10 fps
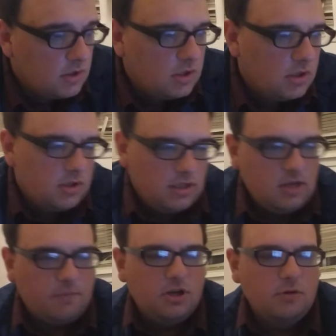He
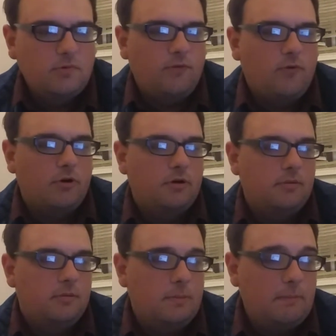appeared before
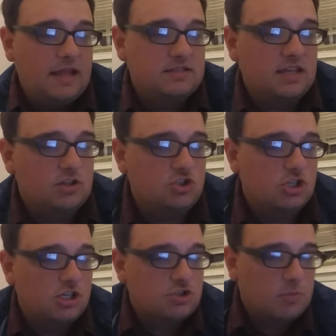Magistrate
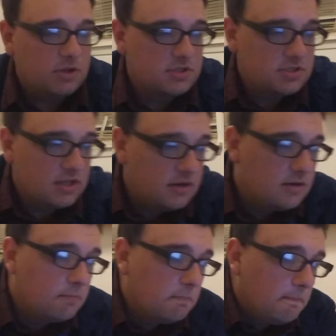Judge Melissa
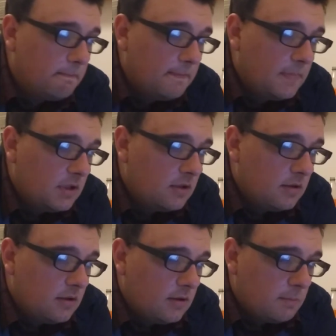
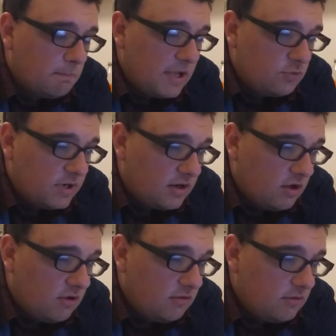
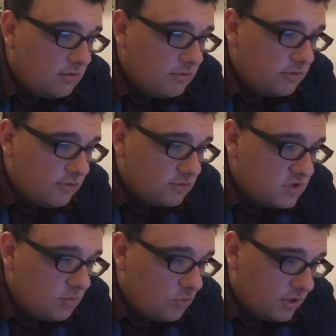Madrigal Thursday
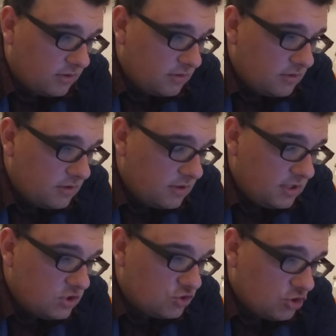morning. He's
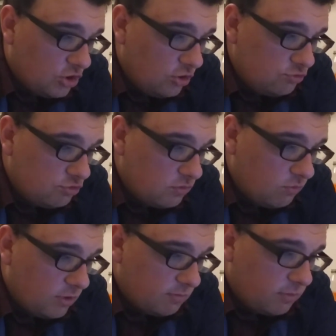charged
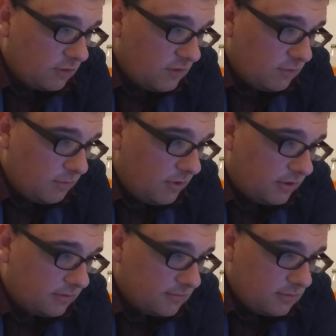with burglary for building.
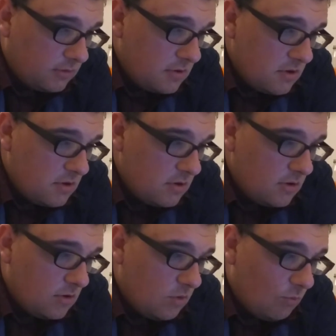
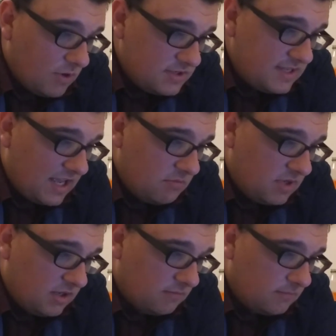What does that mean?
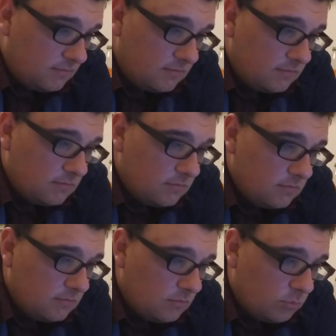
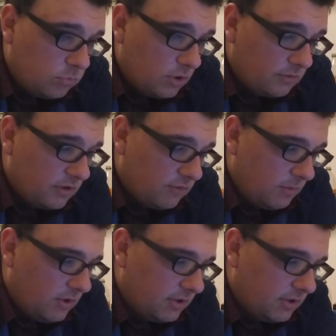burglary of her building.